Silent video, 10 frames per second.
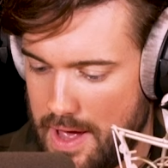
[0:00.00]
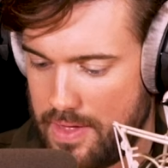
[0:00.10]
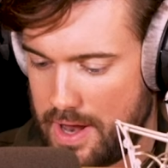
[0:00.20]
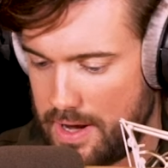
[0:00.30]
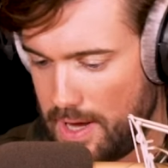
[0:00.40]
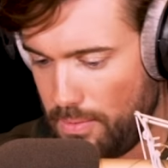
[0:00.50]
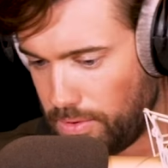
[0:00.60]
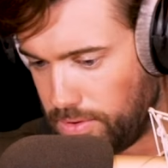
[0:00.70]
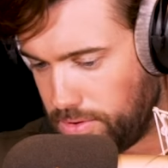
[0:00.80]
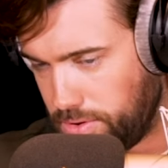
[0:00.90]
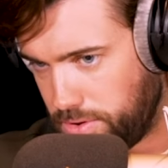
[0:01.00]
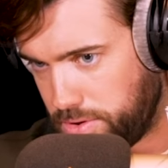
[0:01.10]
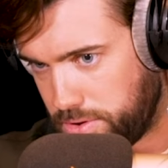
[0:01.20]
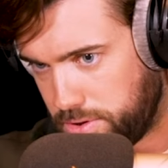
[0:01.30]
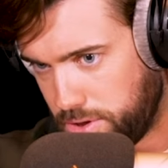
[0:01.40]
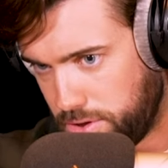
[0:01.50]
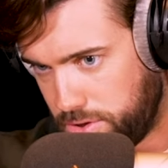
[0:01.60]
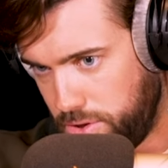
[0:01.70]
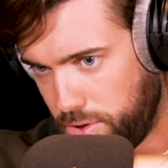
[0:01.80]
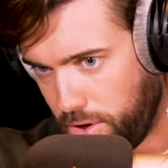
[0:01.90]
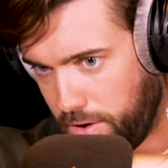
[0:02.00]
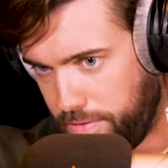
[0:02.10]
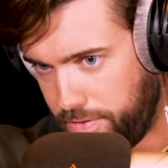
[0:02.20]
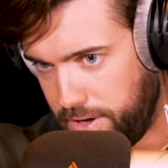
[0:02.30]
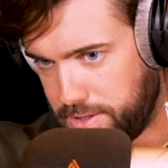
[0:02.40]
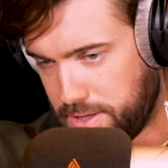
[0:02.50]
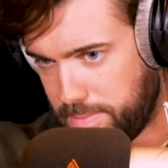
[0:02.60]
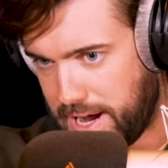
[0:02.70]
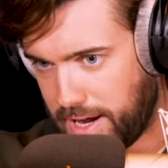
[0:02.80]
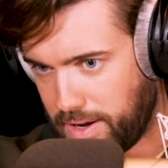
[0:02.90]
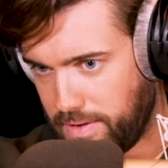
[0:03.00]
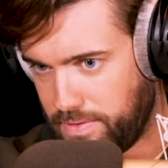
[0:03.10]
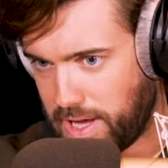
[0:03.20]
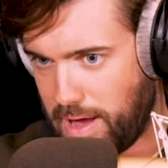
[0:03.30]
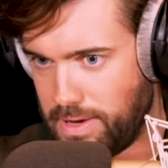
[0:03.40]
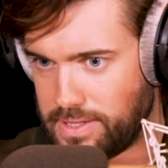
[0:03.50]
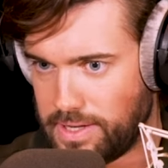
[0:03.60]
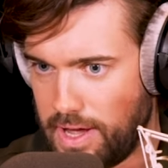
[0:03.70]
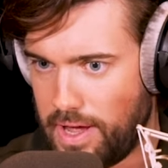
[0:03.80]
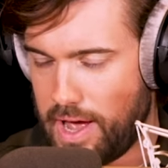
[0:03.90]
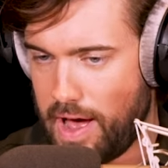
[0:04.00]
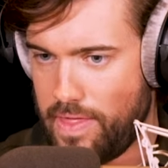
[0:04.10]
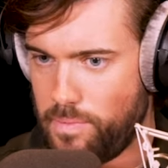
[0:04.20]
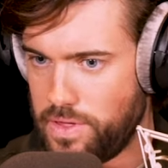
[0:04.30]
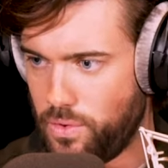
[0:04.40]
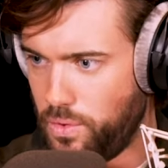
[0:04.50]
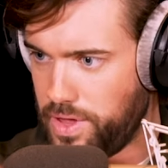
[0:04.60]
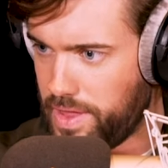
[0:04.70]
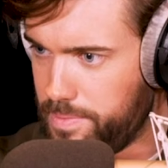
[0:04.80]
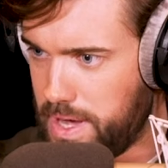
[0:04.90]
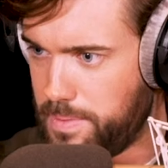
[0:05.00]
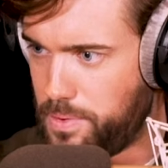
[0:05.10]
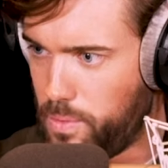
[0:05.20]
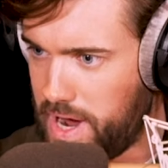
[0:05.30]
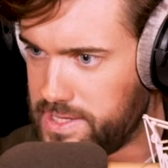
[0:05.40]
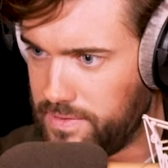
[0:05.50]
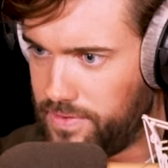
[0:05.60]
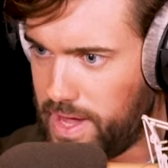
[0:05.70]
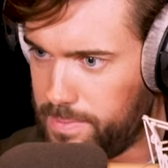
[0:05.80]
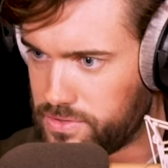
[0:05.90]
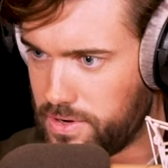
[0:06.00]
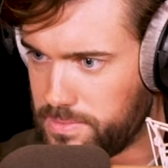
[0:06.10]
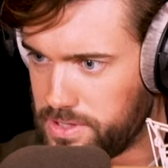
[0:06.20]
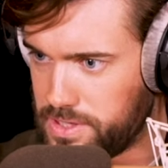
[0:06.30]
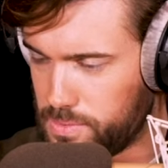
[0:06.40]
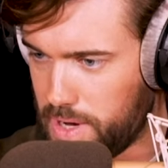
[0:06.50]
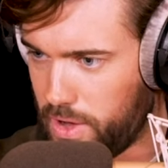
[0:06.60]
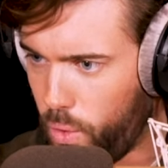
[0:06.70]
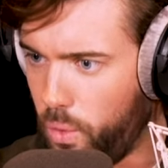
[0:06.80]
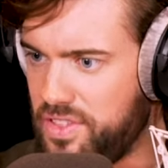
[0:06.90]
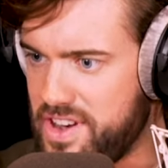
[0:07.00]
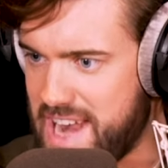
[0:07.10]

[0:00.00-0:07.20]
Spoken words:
and then he will tootle off into the back of the chemist. And then with all the people waiting for their prescriptions as well, all of the